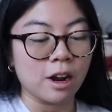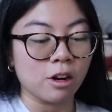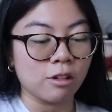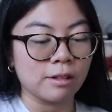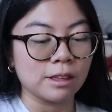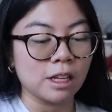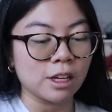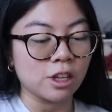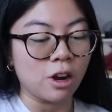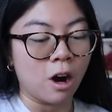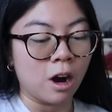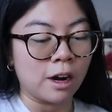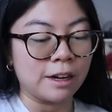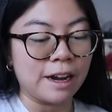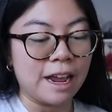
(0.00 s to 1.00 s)
acrylic
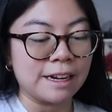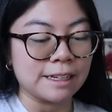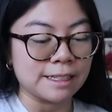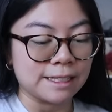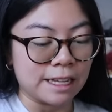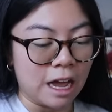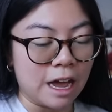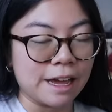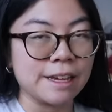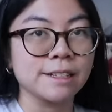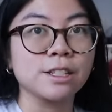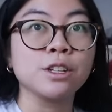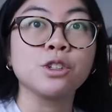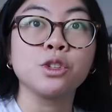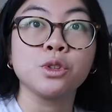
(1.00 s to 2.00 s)
yarn and a
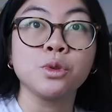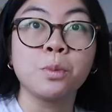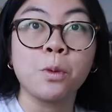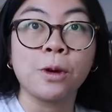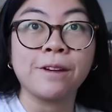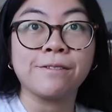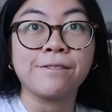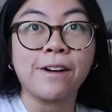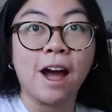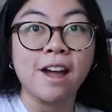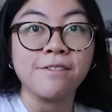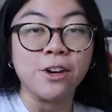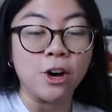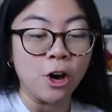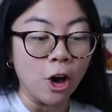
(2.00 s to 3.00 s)
size
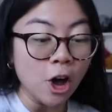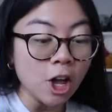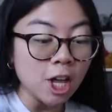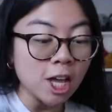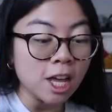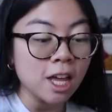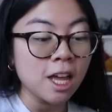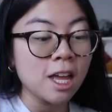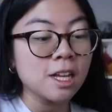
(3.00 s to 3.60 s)
2.5 hook.